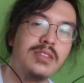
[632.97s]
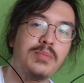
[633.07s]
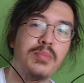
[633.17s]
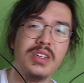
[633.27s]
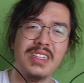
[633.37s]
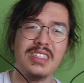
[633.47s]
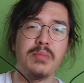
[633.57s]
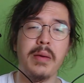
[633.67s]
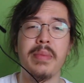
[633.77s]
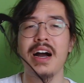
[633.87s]
put this in my
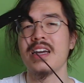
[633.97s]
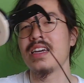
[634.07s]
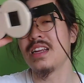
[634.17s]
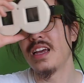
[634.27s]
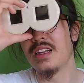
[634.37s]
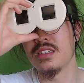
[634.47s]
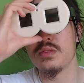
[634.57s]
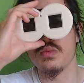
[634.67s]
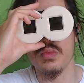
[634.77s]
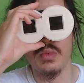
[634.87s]
pocket and it's
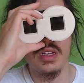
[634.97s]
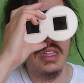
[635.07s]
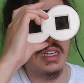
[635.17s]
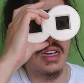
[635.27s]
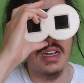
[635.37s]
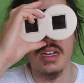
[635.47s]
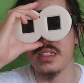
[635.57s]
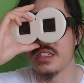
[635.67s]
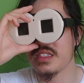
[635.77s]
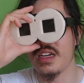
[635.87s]
really
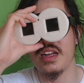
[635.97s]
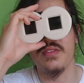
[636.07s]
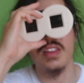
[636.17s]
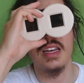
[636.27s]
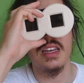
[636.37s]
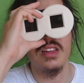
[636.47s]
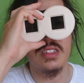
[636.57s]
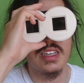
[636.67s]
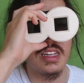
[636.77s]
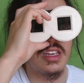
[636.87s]
just kind of like, it looks
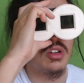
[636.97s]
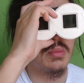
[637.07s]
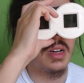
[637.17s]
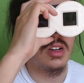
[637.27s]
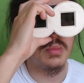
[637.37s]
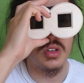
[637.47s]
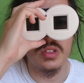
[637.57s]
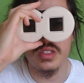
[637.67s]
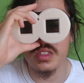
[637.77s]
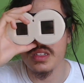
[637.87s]
like an earbud
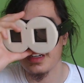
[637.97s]
almost.